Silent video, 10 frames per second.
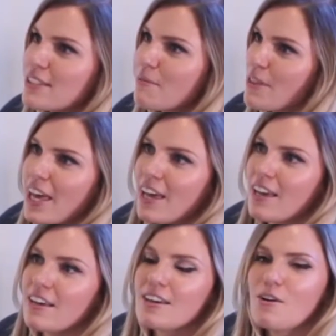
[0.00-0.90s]
or
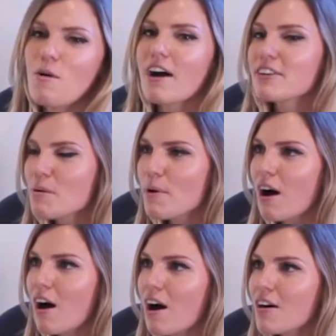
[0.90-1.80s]
something, or having a
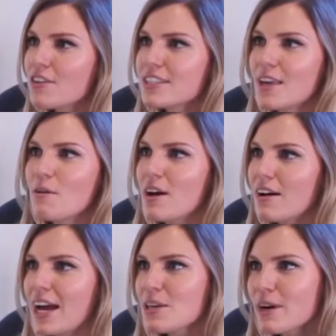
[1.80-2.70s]
bar. So
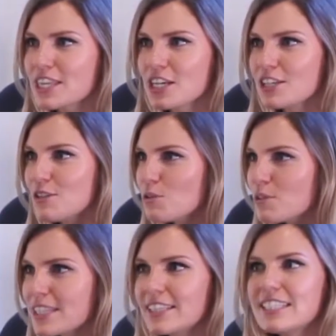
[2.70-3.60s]
any way that you can use your
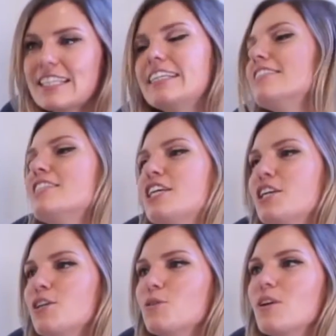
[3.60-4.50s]
senses
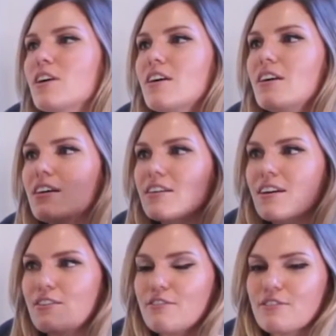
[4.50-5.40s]
to
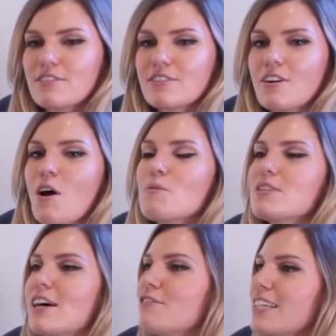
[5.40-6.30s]
kind of calm
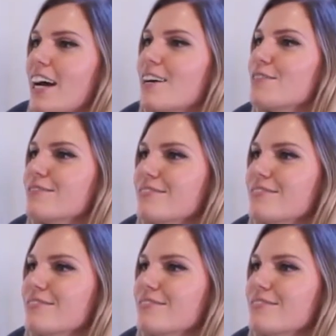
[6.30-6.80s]
yourself down.